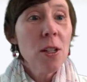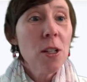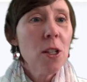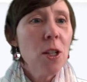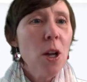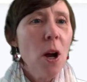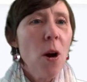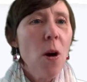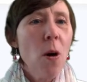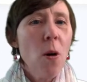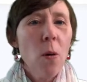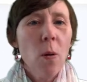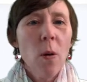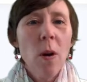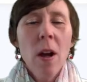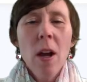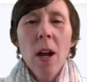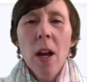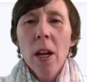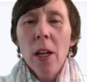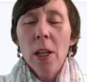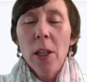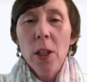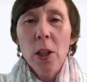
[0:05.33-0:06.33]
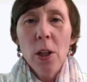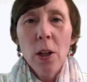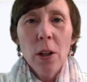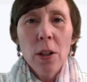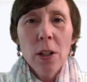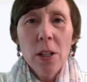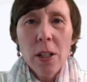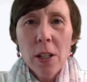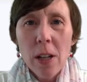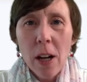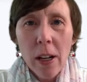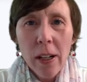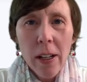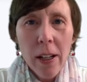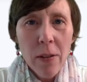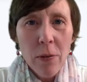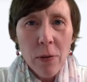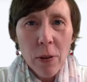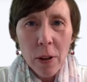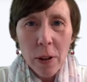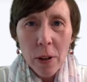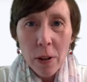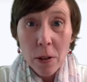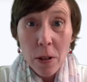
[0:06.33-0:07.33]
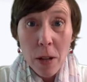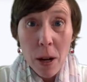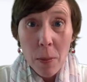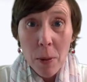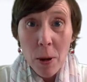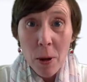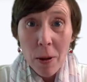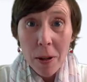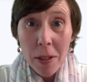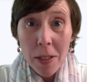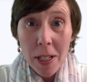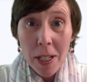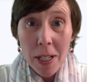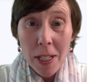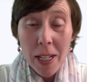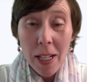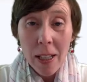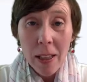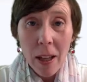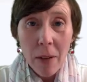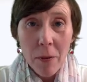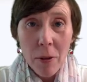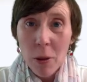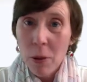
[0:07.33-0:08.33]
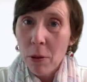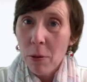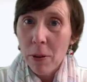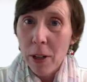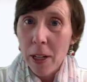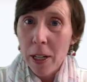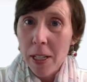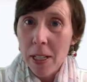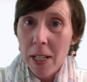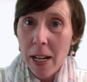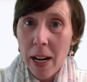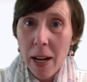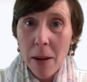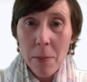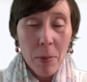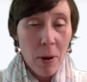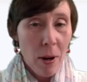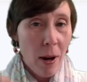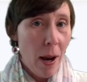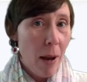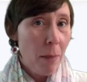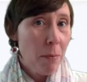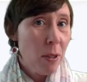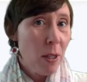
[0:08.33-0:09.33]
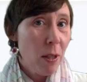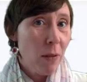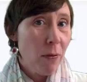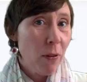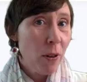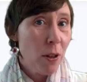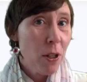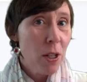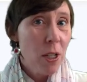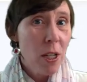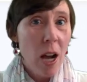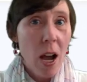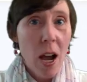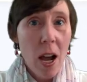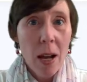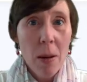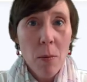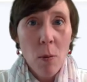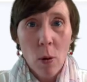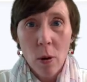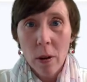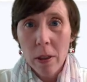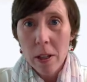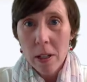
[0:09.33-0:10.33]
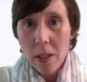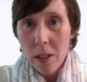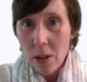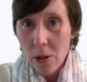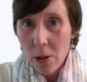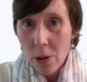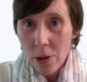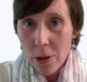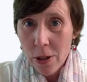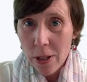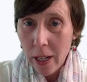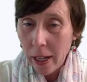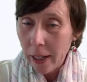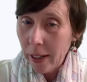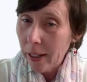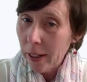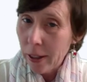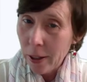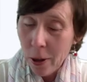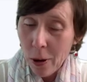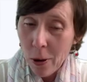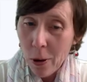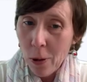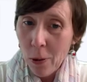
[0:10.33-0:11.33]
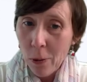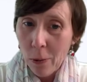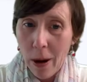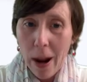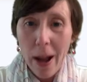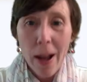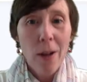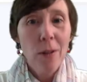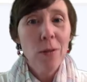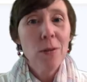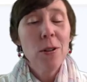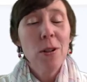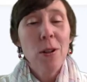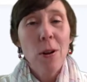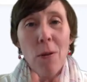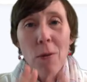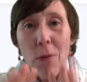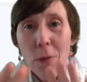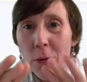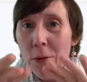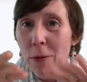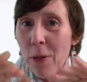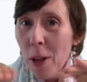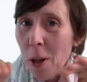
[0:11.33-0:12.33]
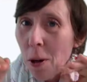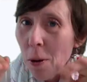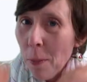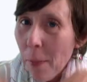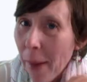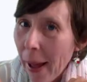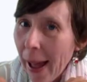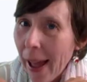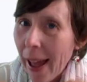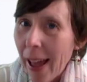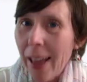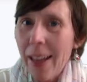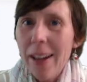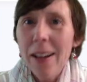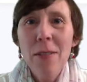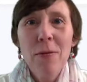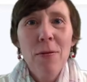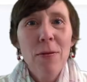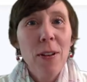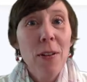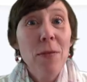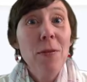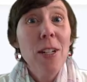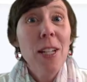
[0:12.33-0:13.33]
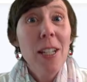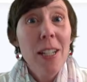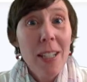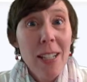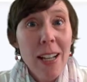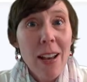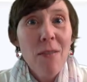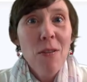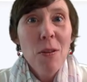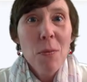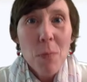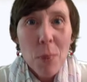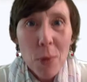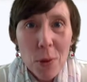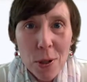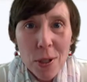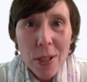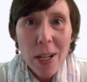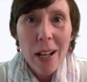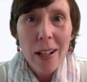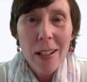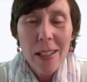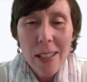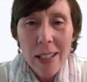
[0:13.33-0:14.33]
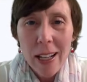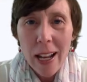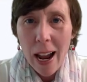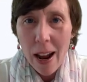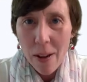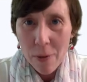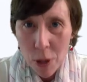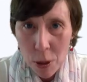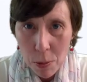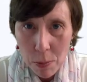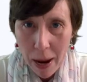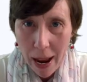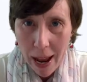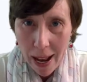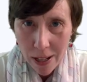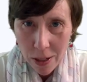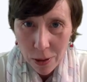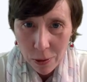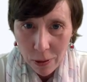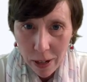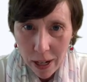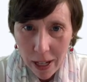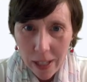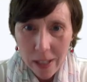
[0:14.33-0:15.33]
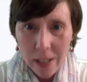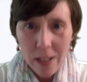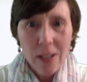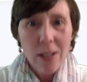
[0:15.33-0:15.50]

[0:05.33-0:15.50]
So, you're studying for your WSET Level 3 exam, perhaps the first time, or this is your second go around. Don't feel bad. 57% is the average pass rate.